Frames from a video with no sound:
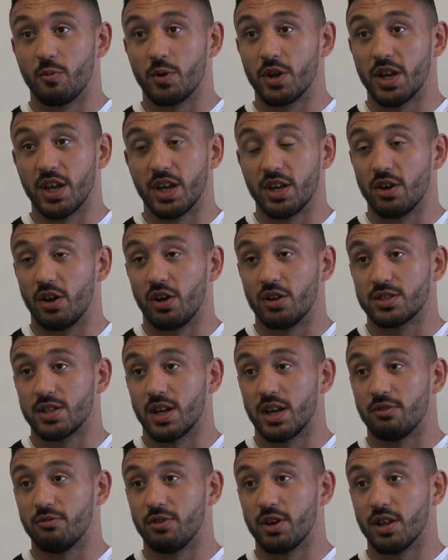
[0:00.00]
and we need all
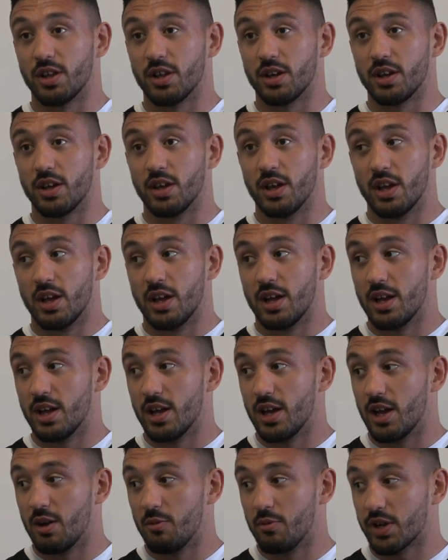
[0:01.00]
10, really.
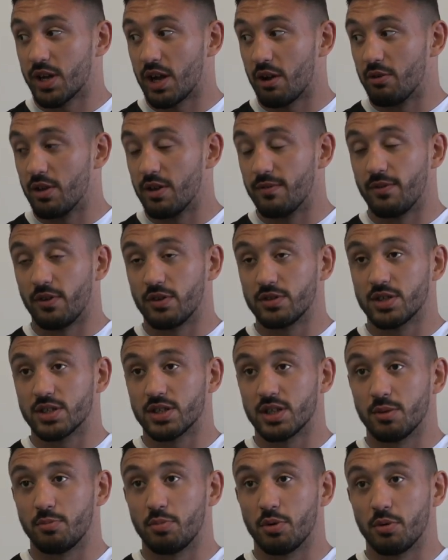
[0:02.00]
We can't really afford to
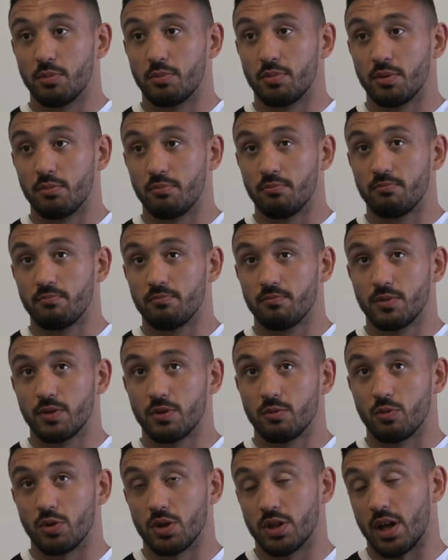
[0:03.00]
slip up, and
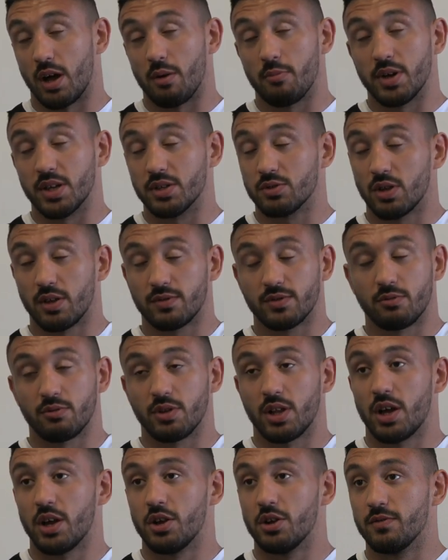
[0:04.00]
that means we'll have to
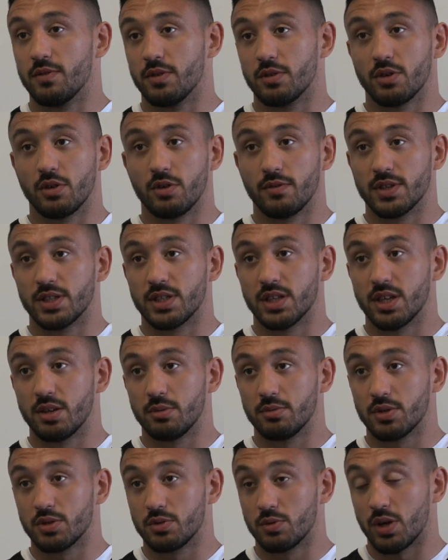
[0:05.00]
rely on other
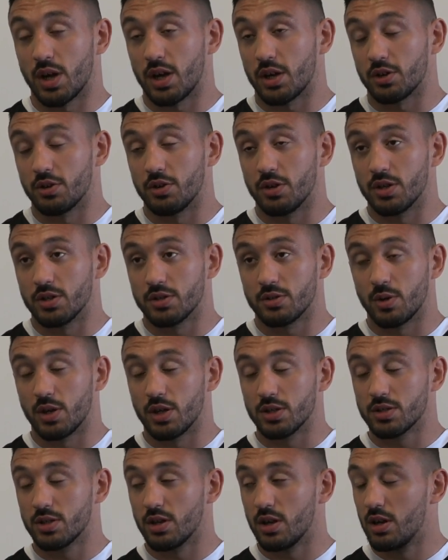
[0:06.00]
teams, which we are going to as
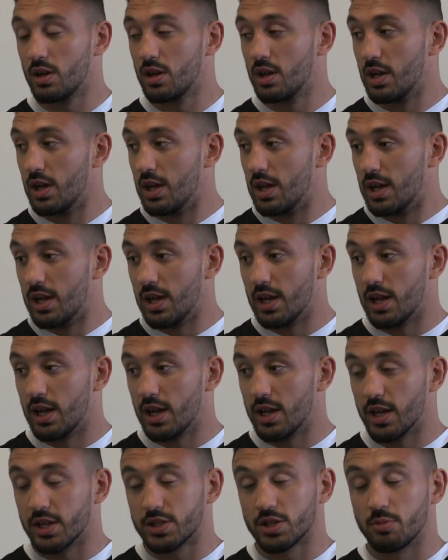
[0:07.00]
well. So, yeah,
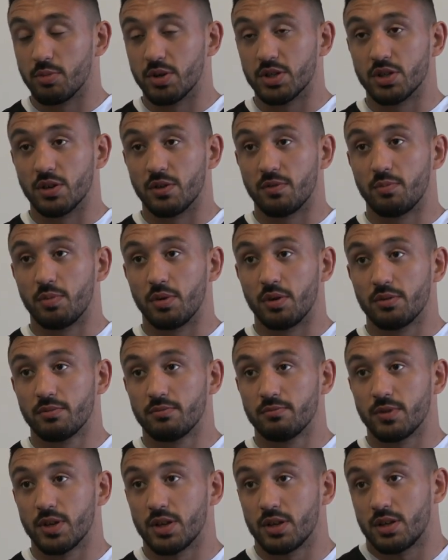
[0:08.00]
it's going to be tough, but
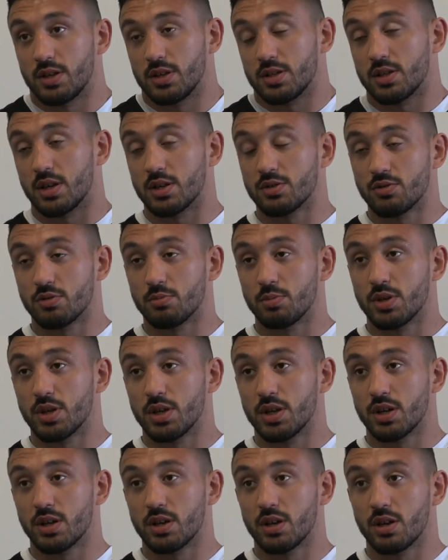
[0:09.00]
that's rugby
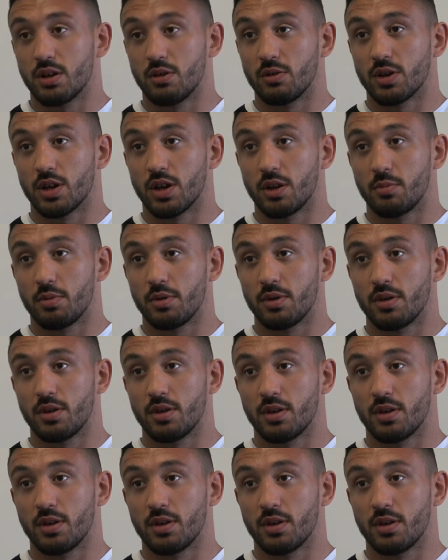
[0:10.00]
league. All could happen.